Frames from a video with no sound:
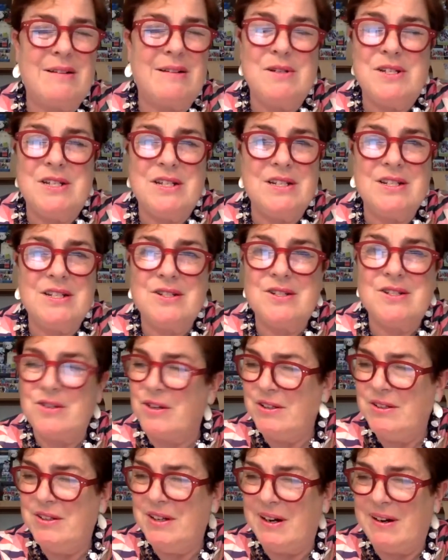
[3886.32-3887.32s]
was an
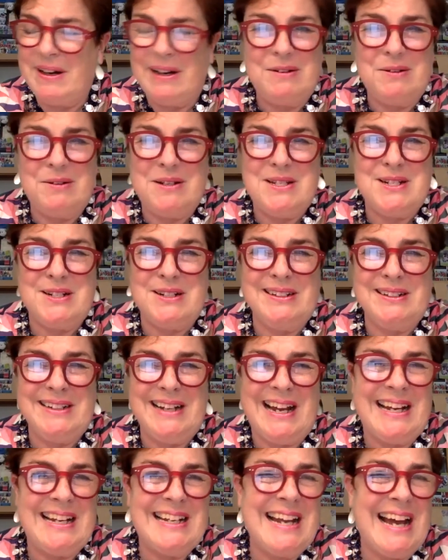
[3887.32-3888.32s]
extraordinary question.
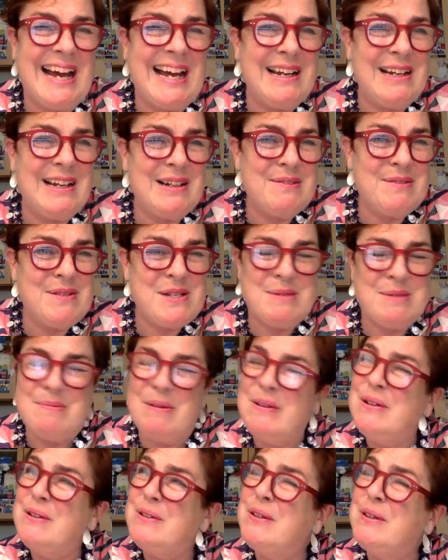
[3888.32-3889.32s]
I
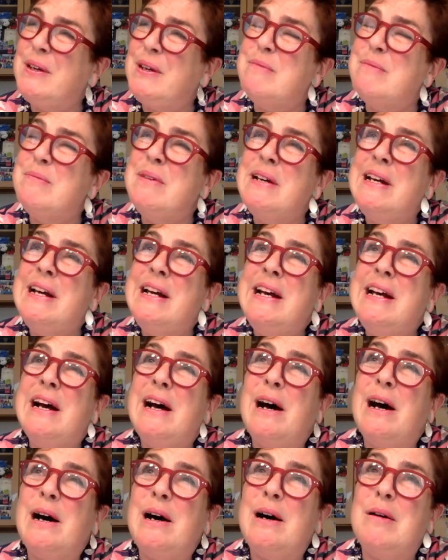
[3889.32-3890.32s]
responded to him,
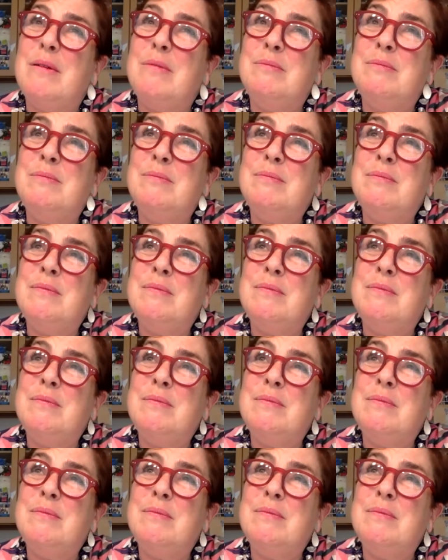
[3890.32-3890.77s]
and